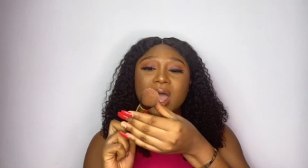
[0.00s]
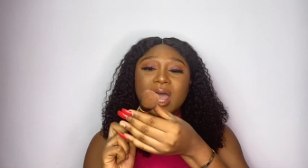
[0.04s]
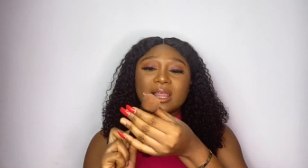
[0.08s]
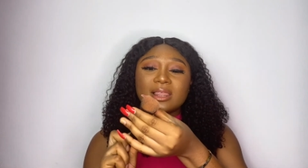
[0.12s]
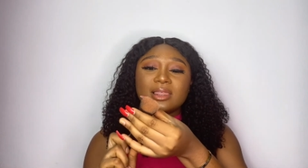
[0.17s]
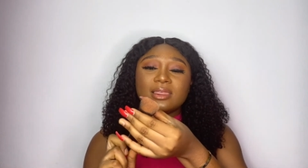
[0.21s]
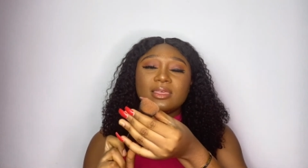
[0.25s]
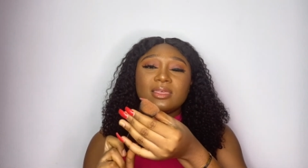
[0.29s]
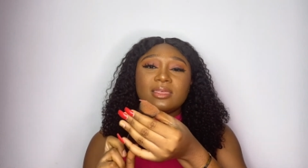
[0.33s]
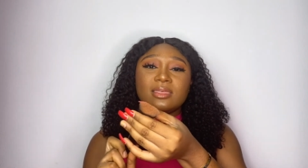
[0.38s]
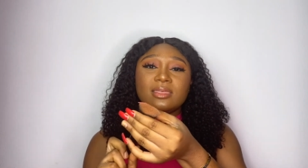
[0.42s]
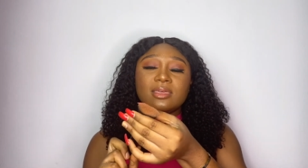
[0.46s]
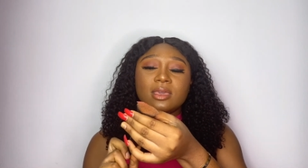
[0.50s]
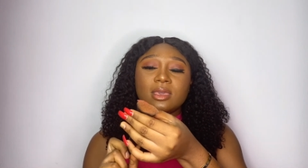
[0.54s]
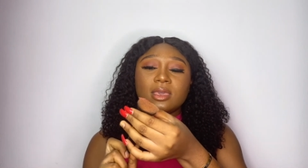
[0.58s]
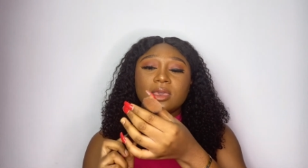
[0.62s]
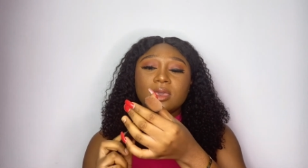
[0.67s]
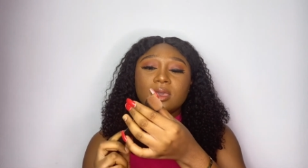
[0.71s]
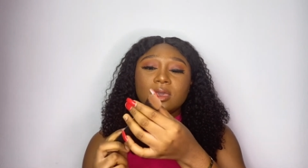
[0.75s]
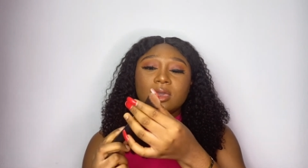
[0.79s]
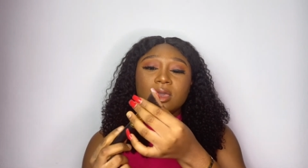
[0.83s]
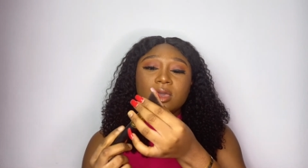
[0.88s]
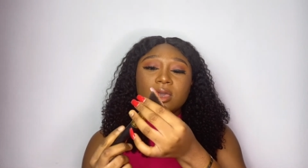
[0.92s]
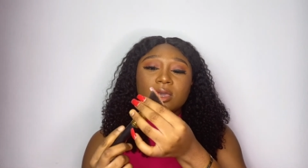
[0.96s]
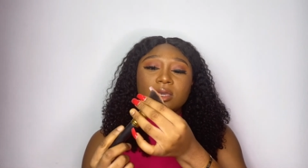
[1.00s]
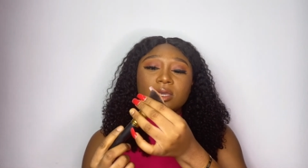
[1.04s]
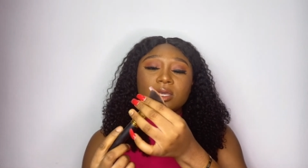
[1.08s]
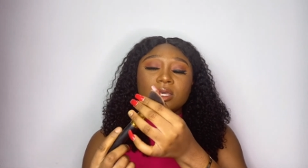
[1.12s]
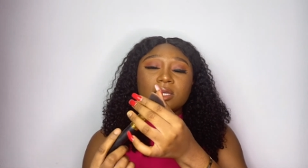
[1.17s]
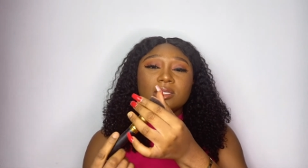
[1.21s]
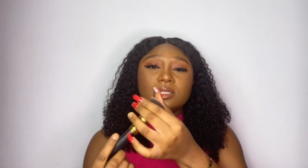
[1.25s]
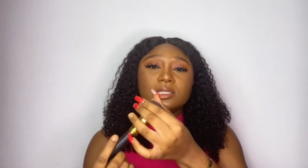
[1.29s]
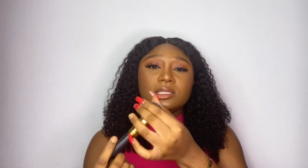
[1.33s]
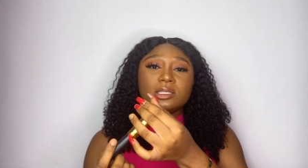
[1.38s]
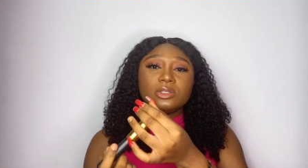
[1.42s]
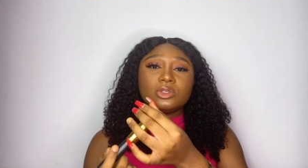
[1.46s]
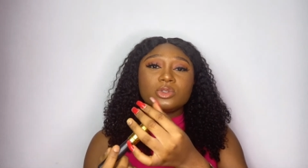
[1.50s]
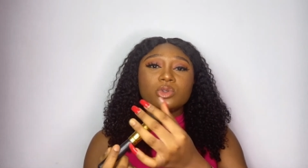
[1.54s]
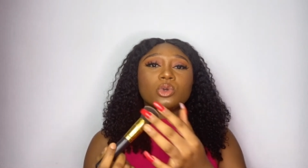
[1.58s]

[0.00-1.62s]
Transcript: and thick it is.